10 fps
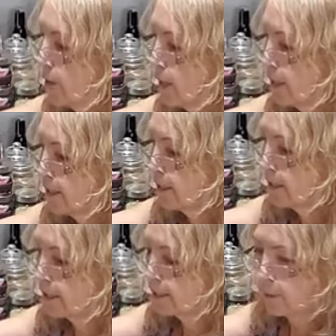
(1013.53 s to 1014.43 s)
that I did
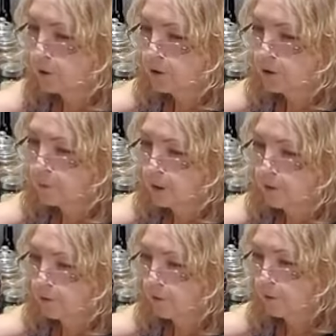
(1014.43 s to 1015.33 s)
this summer. So I'm going
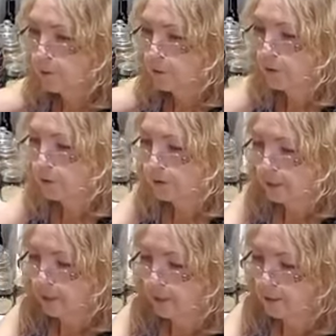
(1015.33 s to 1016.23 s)
to throw a few of those
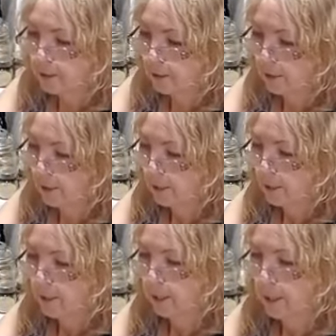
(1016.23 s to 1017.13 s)
in.
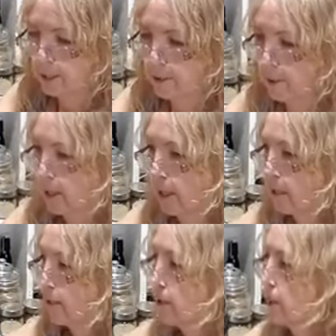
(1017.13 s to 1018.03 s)
That'll
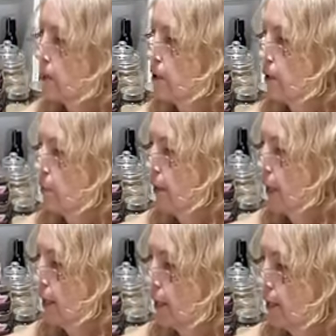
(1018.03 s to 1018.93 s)
stick to the
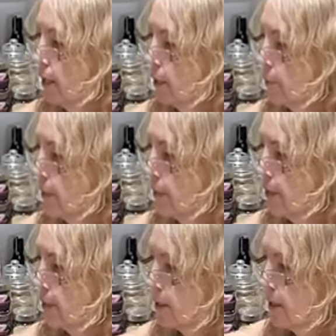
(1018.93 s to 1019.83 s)
plan a
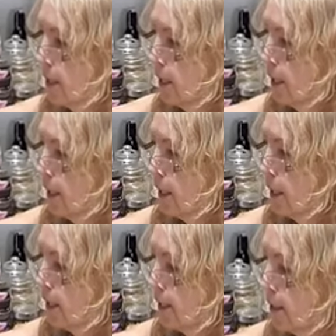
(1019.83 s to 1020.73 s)
bit.
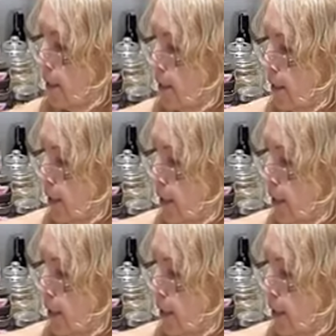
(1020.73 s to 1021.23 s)
And